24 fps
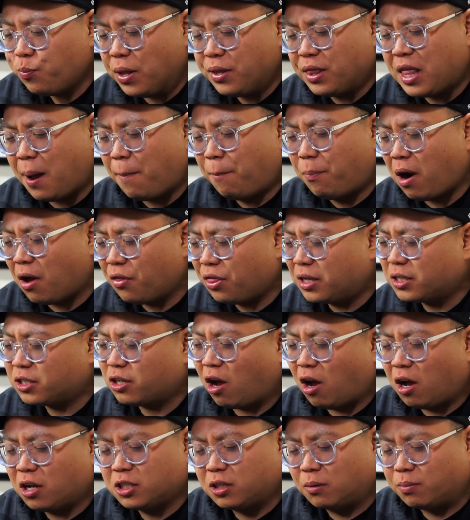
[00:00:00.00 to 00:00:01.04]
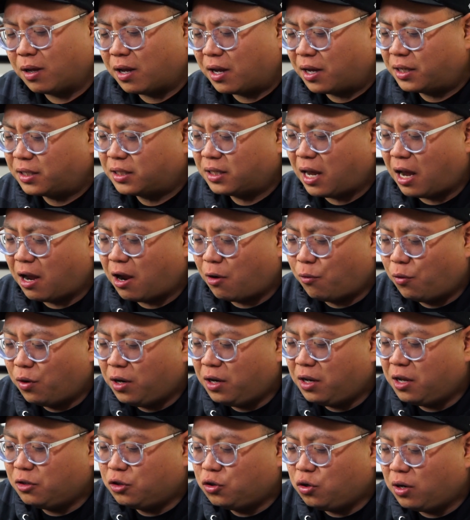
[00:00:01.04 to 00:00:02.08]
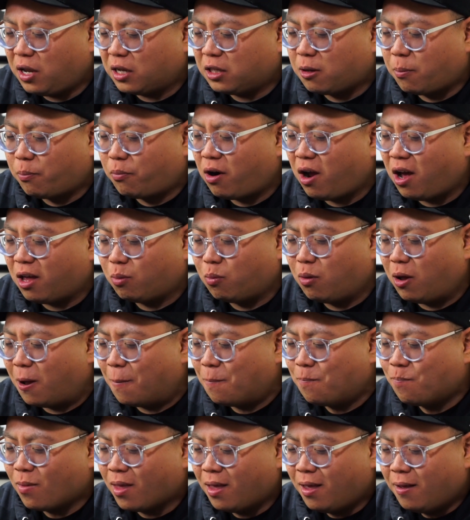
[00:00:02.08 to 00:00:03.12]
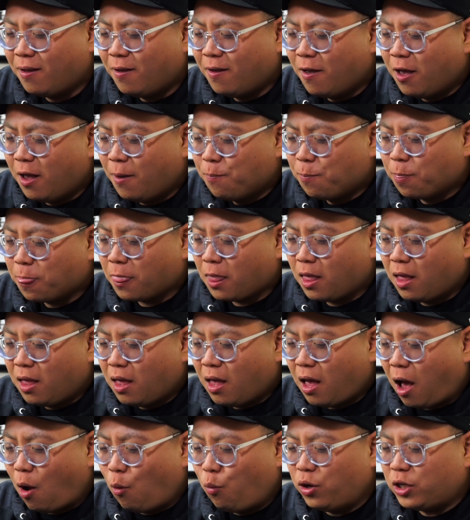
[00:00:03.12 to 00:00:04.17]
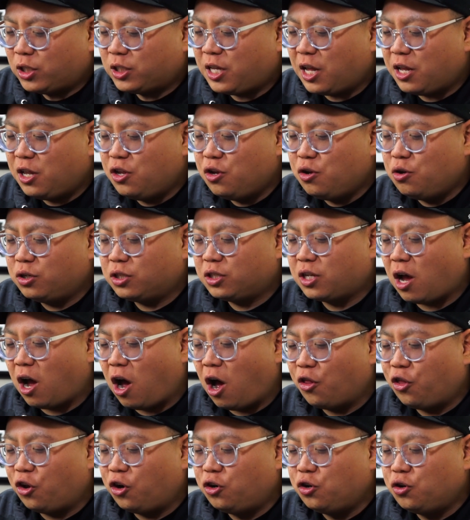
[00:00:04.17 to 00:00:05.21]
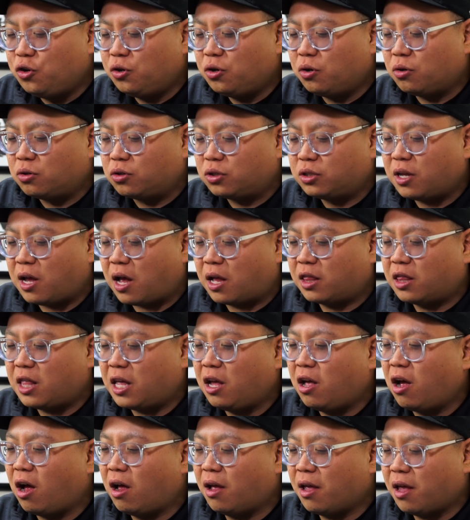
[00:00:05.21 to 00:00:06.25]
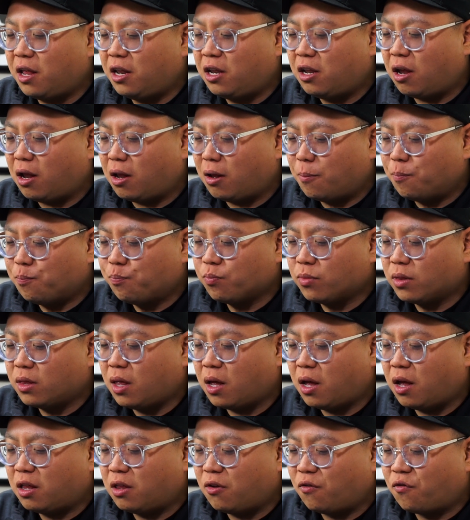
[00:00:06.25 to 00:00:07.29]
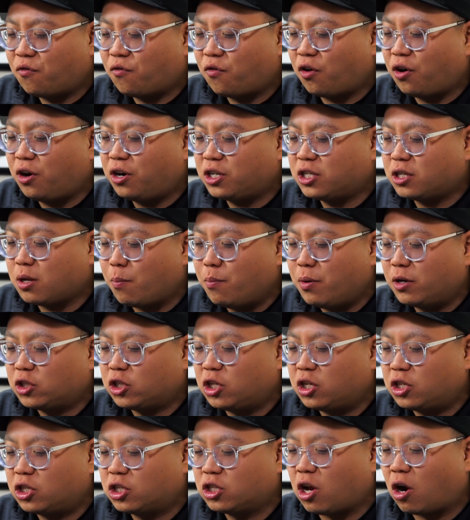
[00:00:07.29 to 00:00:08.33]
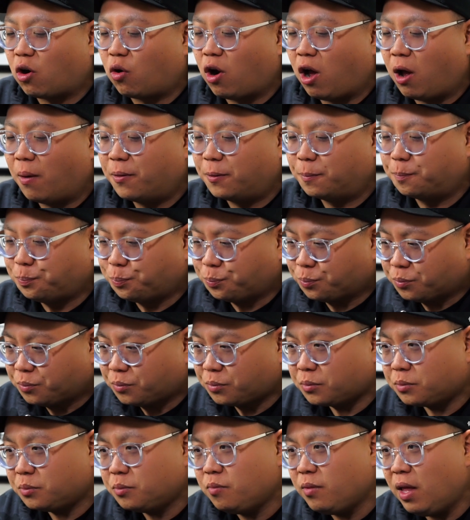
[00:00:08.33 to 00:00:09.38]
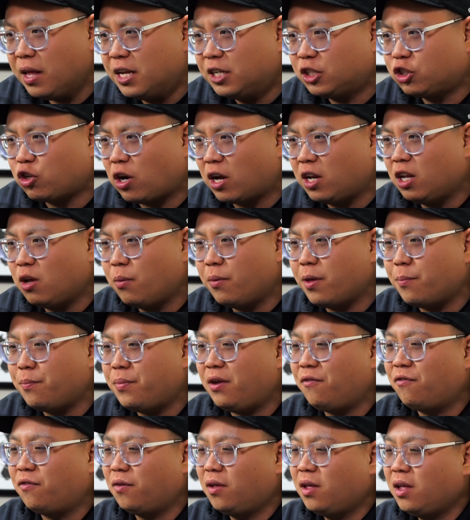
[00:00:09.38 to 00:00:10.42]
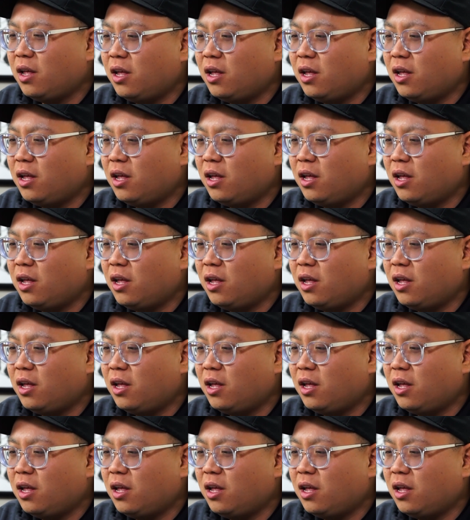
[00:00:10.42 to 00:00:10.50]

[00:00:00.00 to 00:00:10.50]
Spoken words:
that broth is awesome, guys. I really do like the broth, but I wish they'd used the other noodles that they got in the first Michelin star ramen. Let's try a little bit beef,